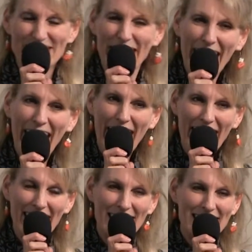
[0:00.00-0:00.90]
Yeah.
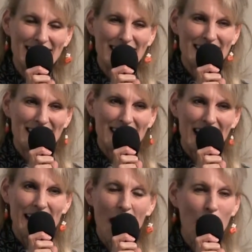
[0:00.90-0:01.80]

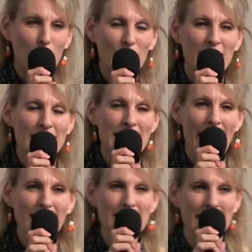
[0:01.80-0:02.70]
And how
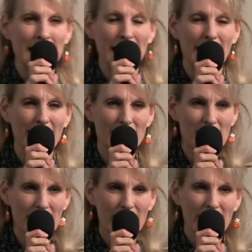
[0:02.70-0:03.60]
connecting it
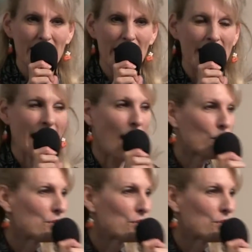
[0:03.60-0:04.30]
is, and how